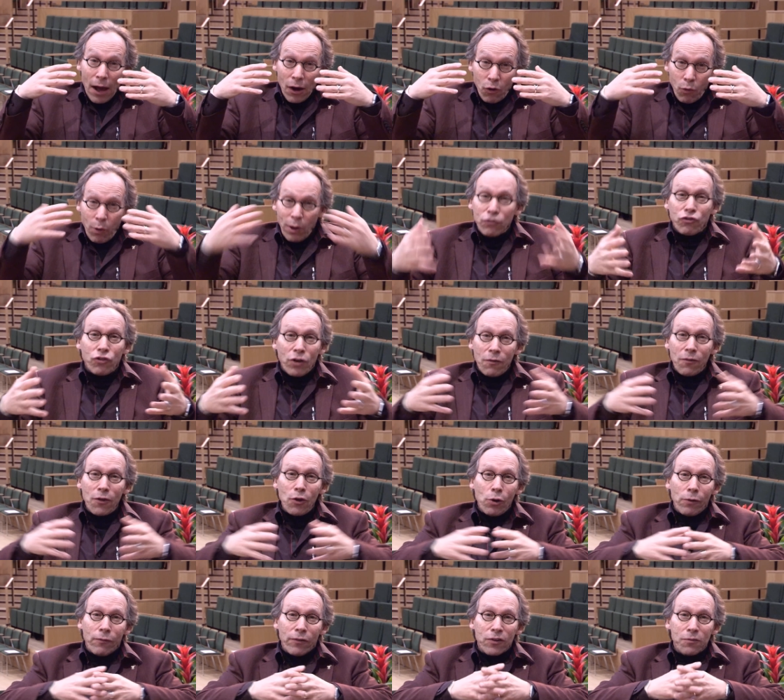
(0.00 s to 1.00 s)
questioning the
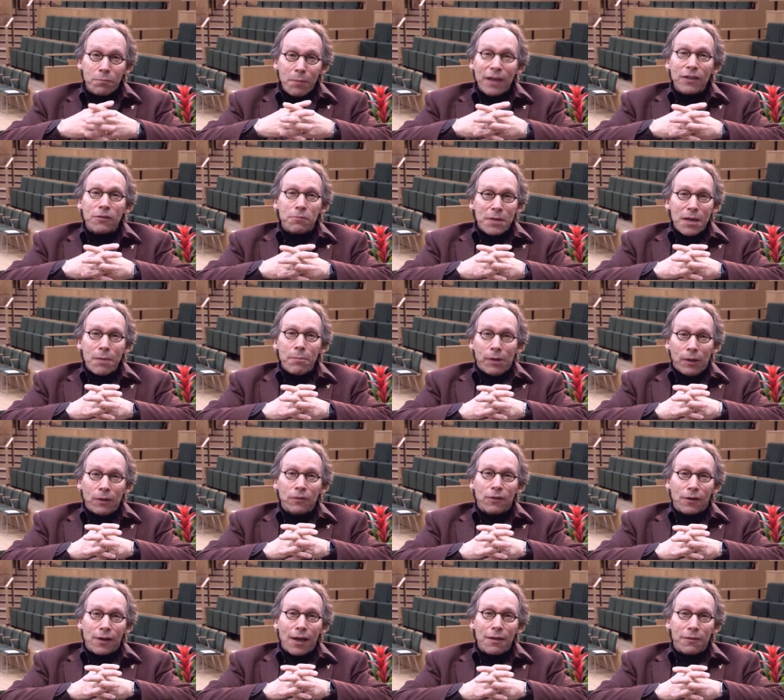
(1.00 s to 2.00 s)
universe makes me a
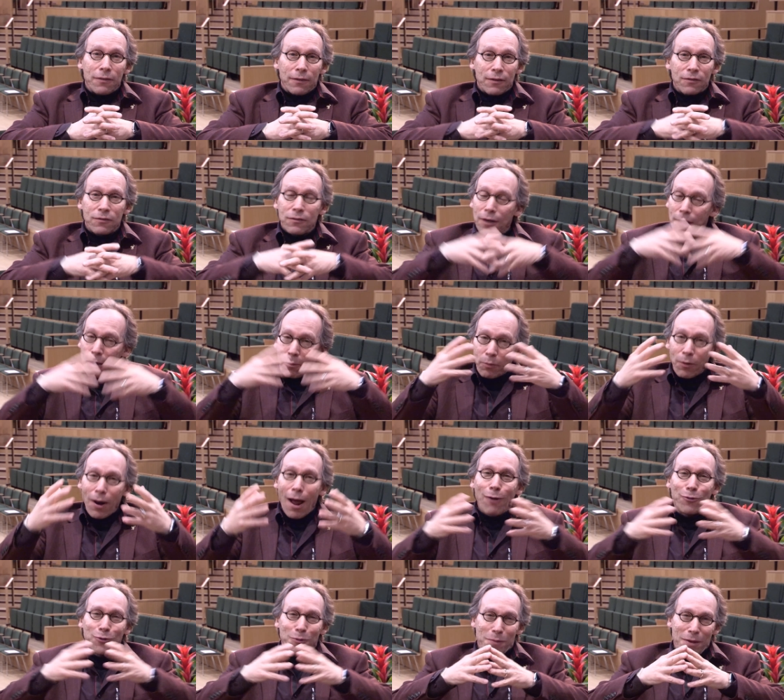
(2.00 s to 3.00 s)
militant atheist, then I'm
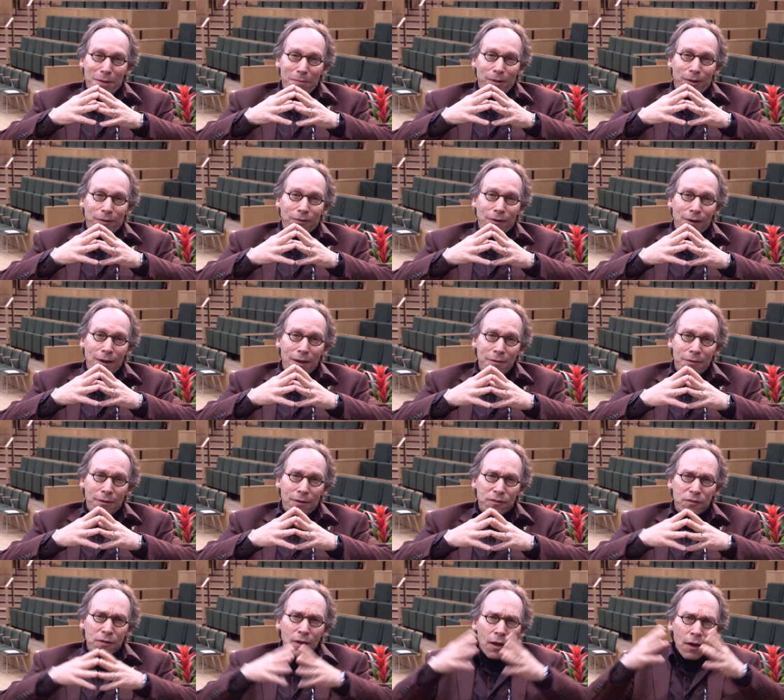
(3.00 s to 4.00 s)
proud to be a militant
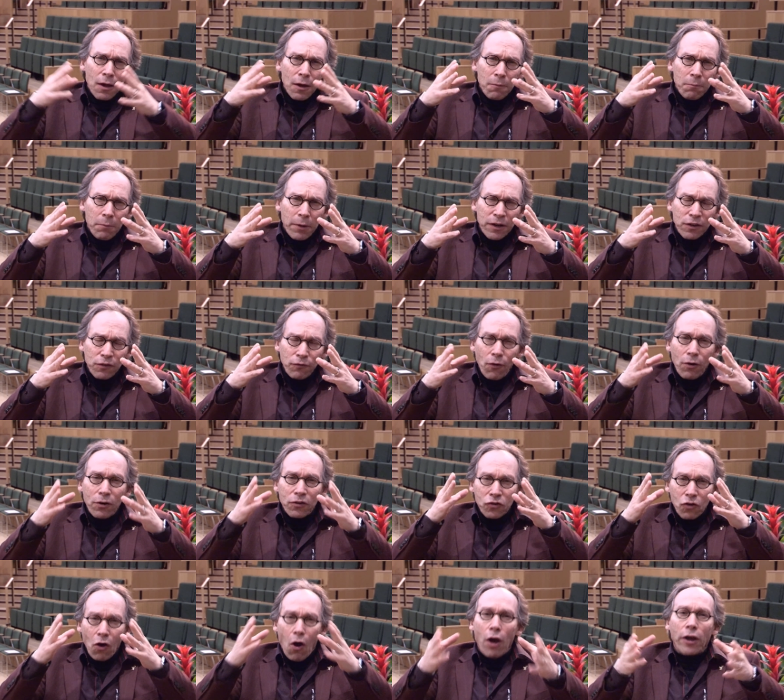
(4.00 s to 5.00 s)
atheist. But as far
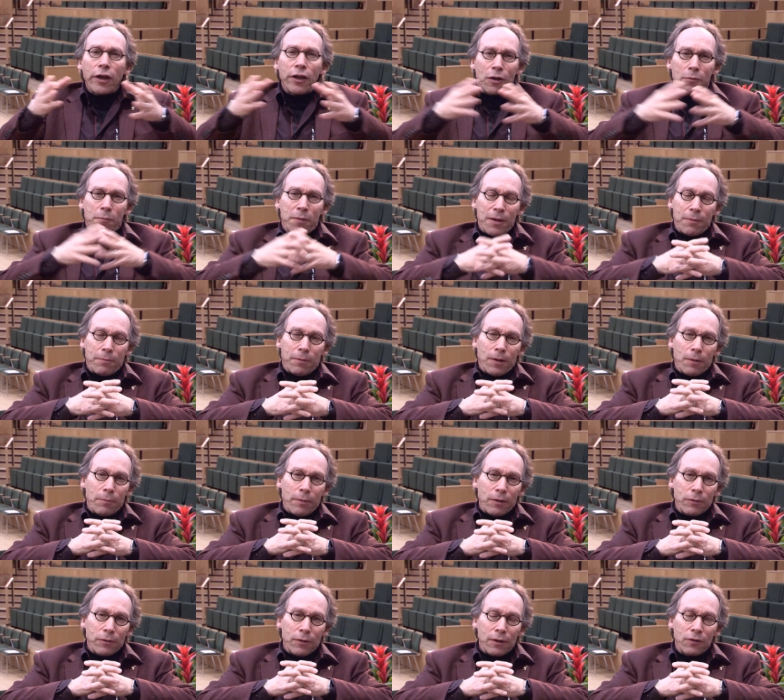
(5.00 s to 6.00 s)
as talking to people
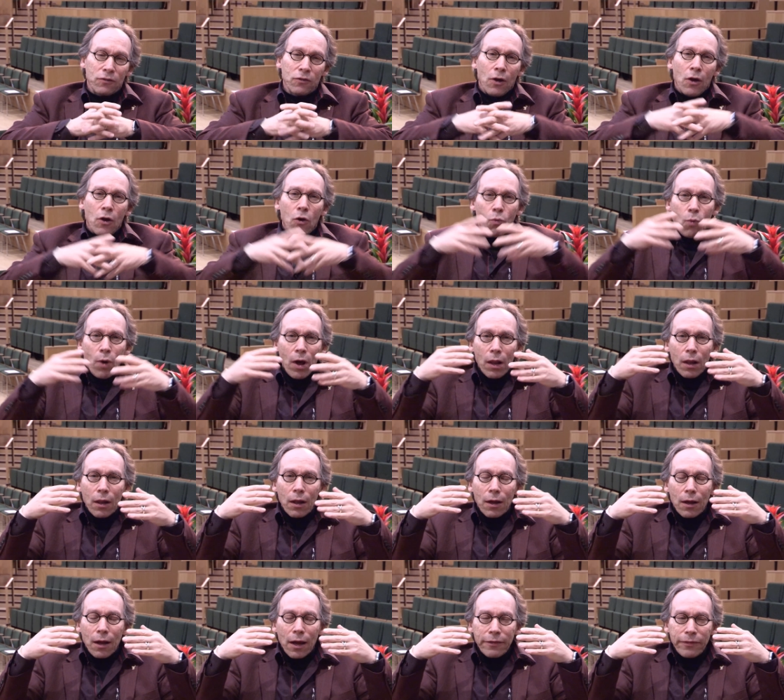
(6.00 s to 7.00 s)
about things,
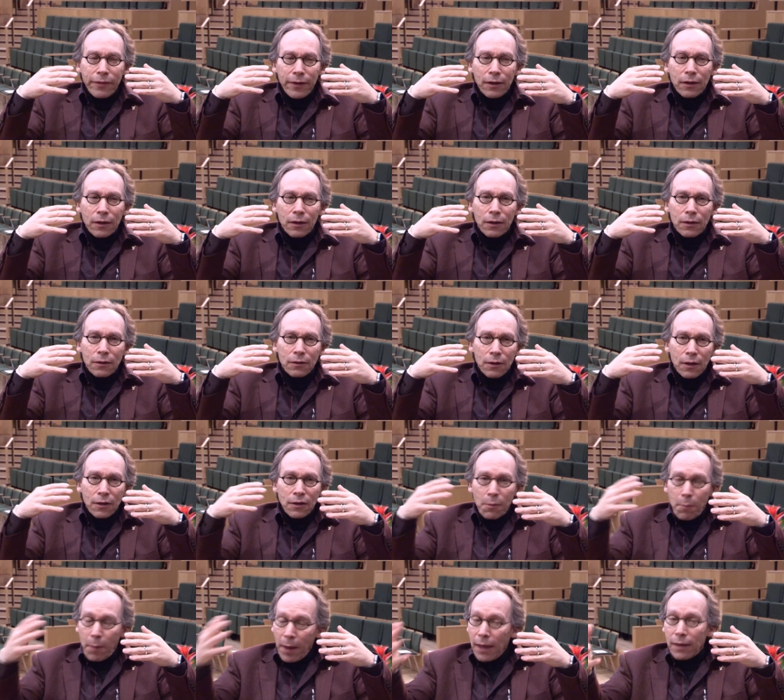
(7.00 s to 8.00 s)
well, I think it, it,
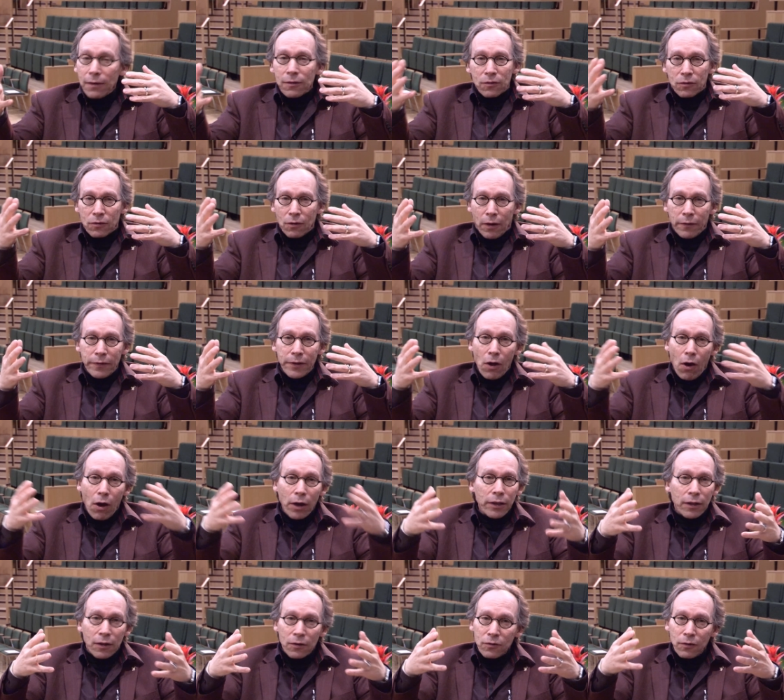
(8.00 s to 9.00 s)
depends on the
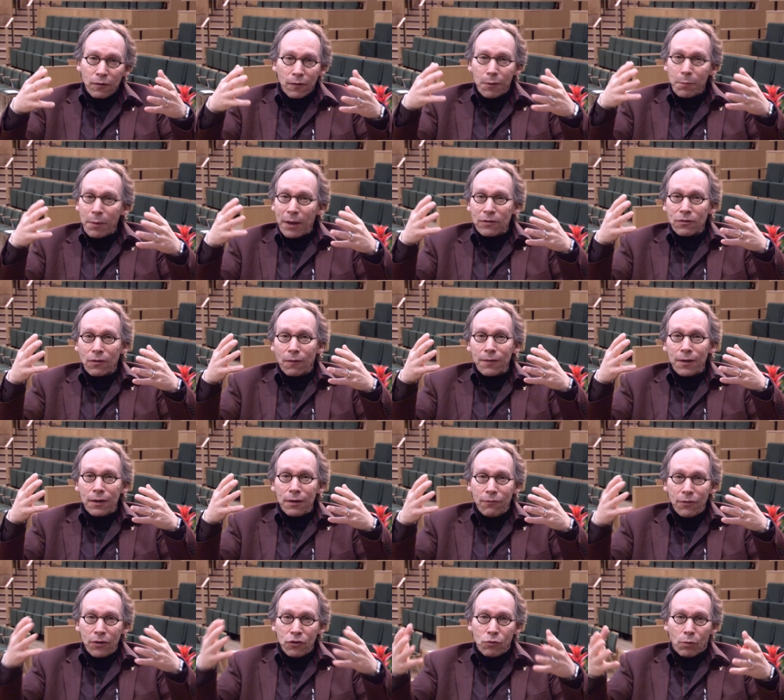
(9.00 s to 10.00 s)
audience and it depends on the
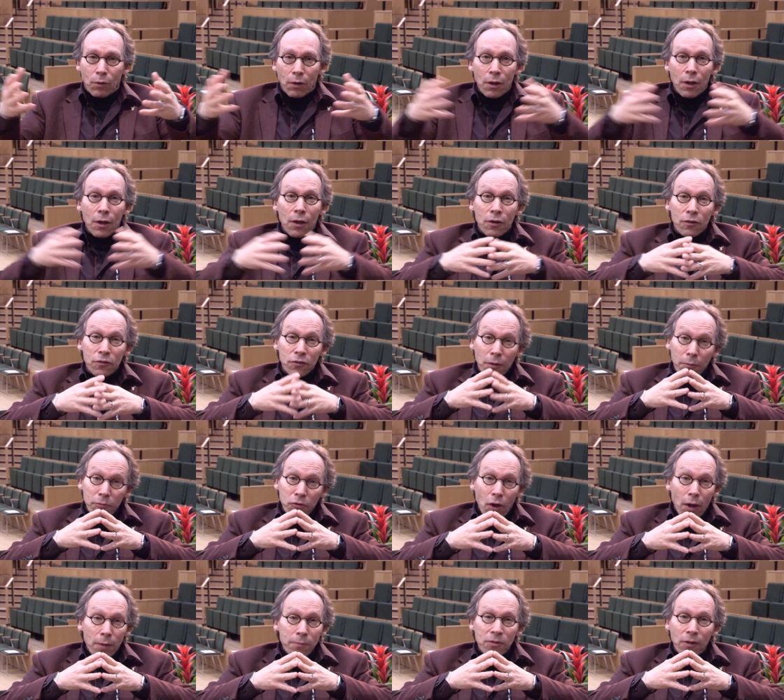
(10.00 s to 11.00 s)
individual.
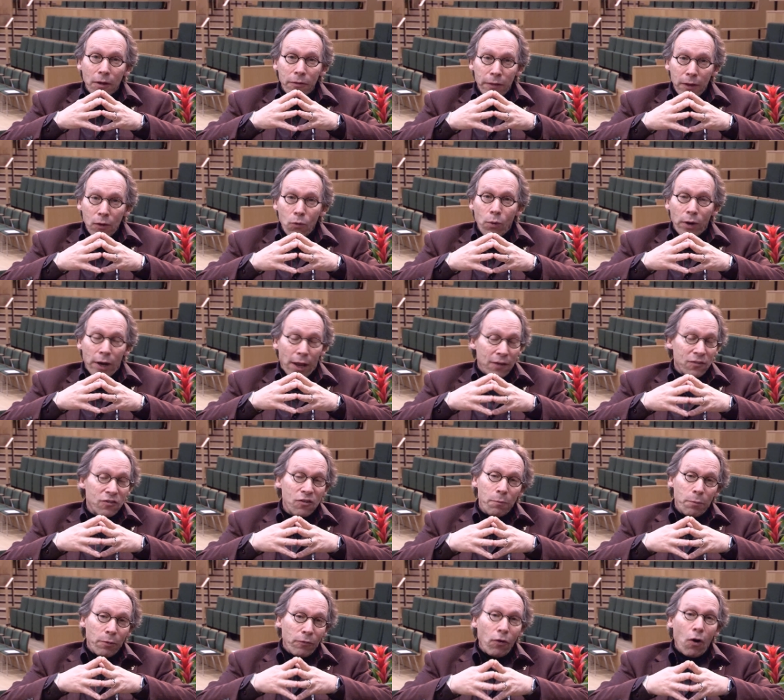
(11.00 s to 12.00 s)
Sometimes I think one has
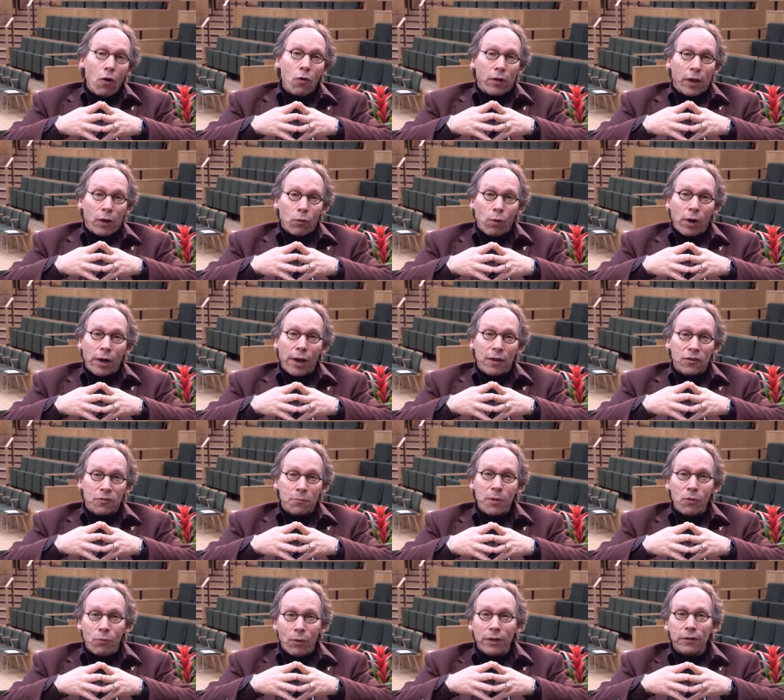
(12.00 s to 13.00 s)
to provoke and one has to
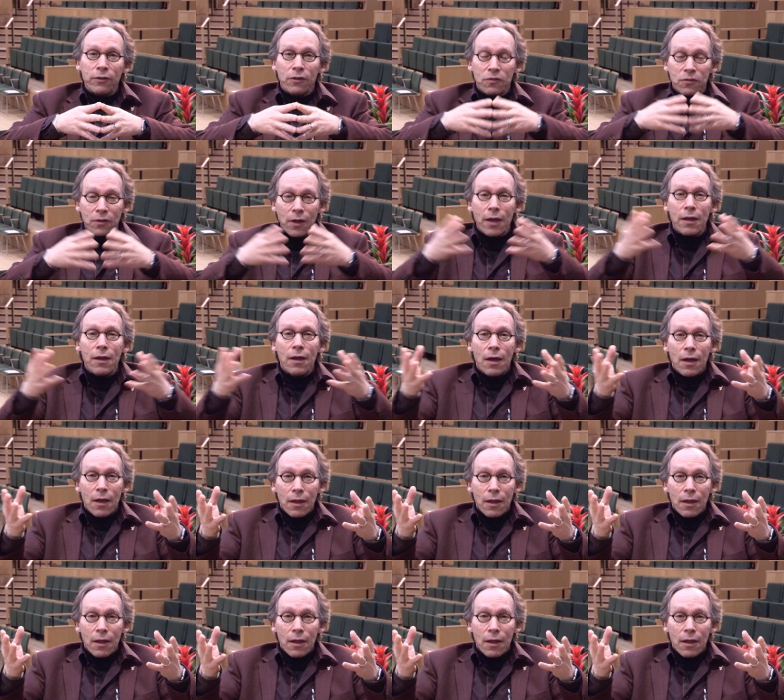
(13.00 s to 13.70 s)
be willing to say